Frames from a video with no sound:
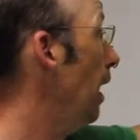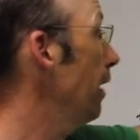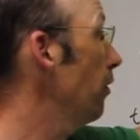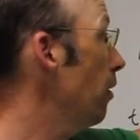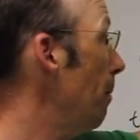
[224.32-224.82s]

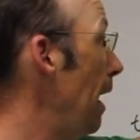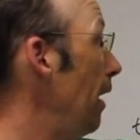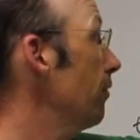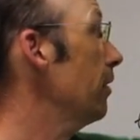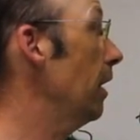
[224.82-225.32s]
I know the
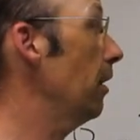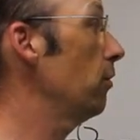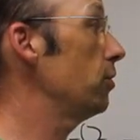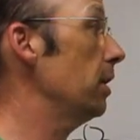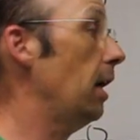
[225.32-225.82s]
mass and I
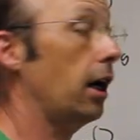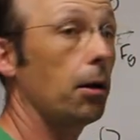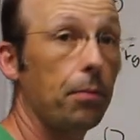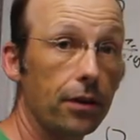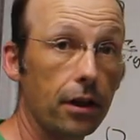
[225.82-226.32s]
know G. I'm
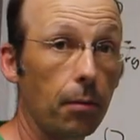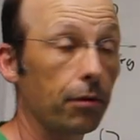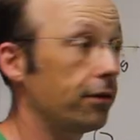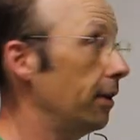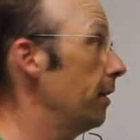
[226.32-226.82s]
going to put the
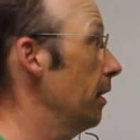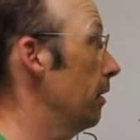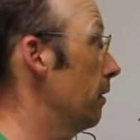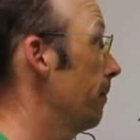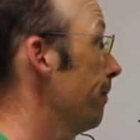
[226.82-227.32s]
numbers in at the
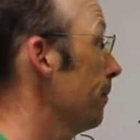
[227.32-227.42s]
end.